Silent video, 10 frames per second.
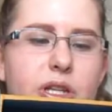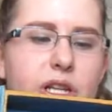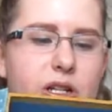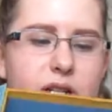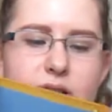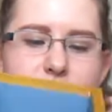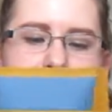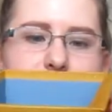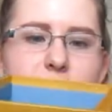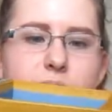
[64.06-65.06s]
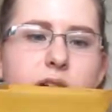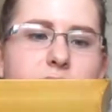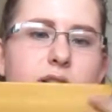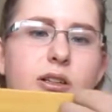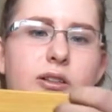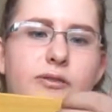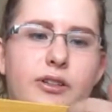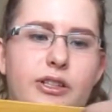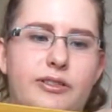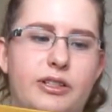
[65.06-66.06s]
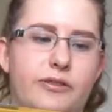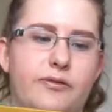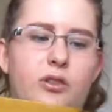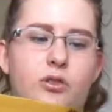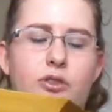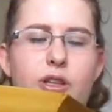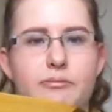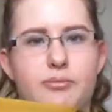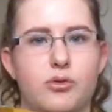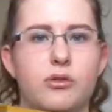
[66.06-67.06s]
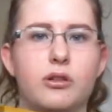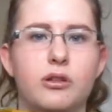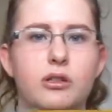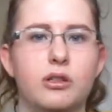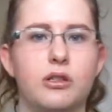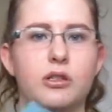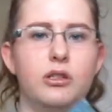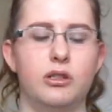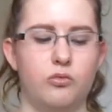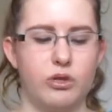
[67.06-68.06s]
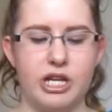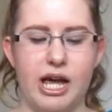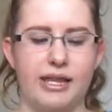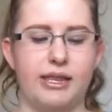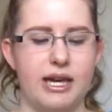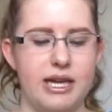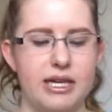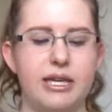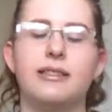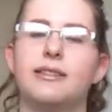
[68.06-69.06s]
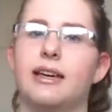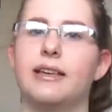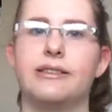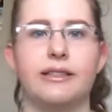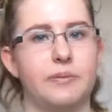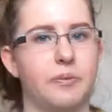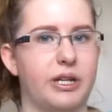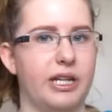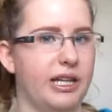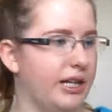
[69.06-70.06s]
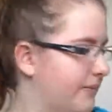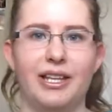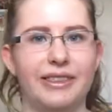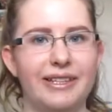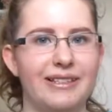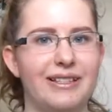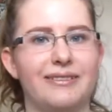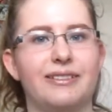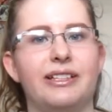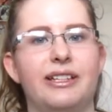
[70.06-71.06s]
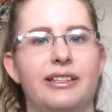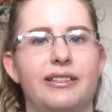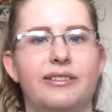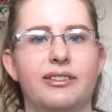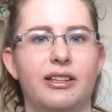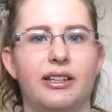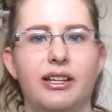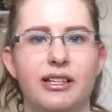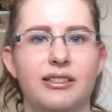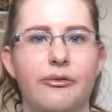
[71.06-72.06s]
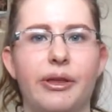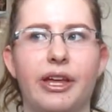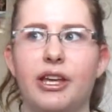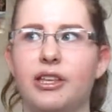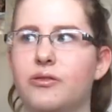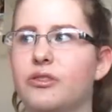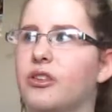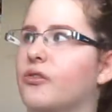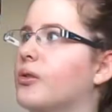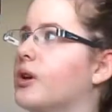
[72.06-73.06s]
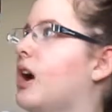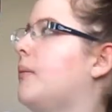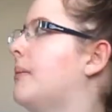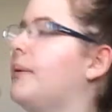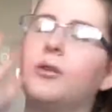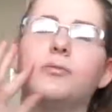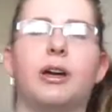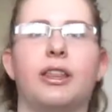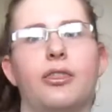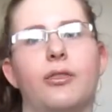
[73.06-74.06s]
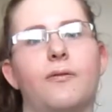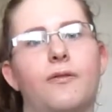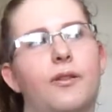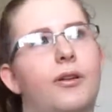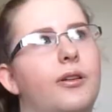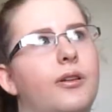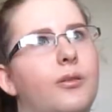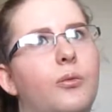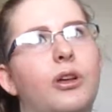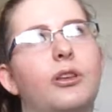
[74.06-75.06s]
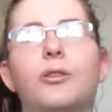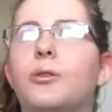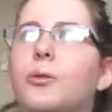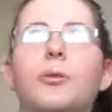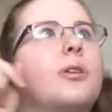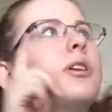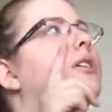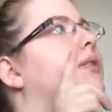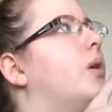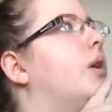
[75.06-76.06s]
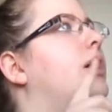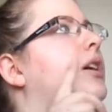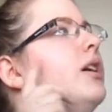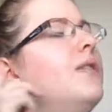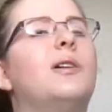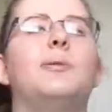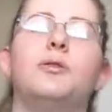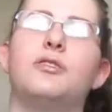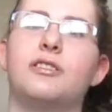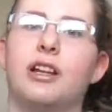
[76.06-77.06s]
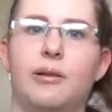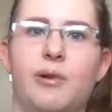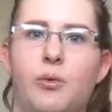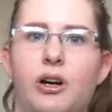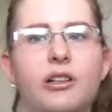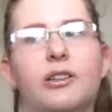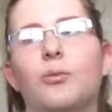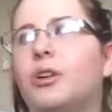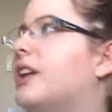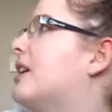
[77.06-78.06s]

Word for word: here. Same color for this here, for looks like a book, which I like. It's nice, it's pretty. This next thing is something I use this for all my po my one, two, three, four, four posters are on my wall, and one that I